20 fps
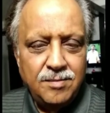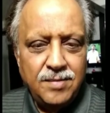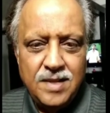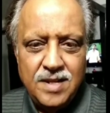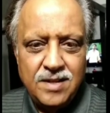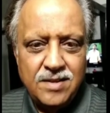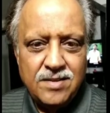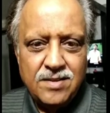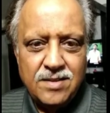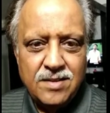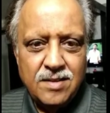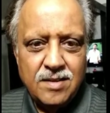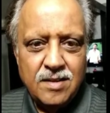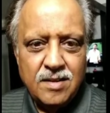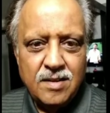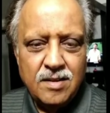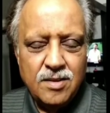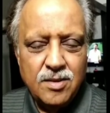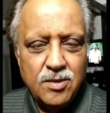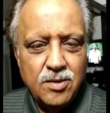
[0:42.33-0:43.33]
Please
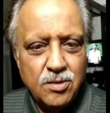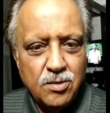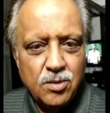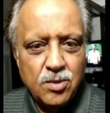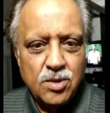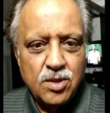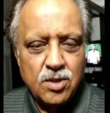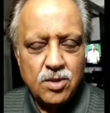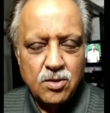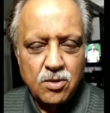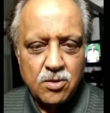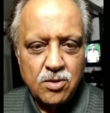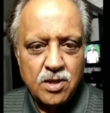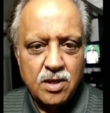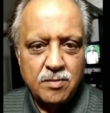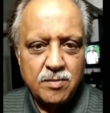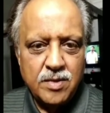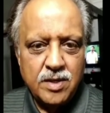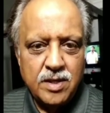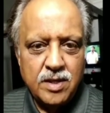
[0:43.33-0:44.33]
use
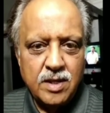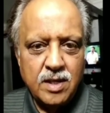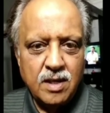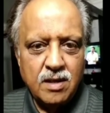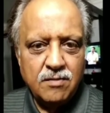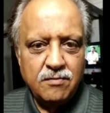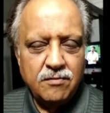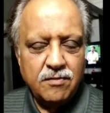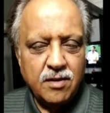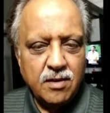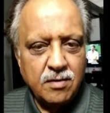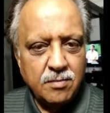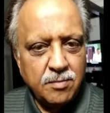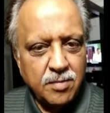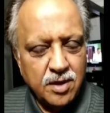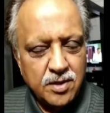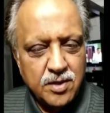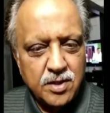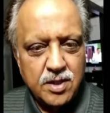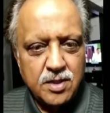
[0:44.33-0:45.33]
social media for
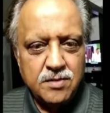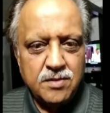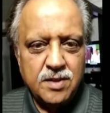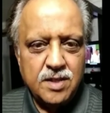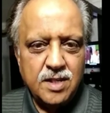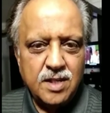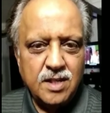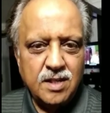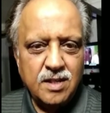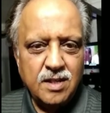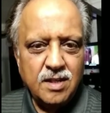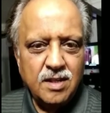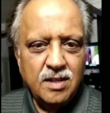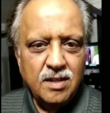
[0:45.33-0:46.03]
positivity.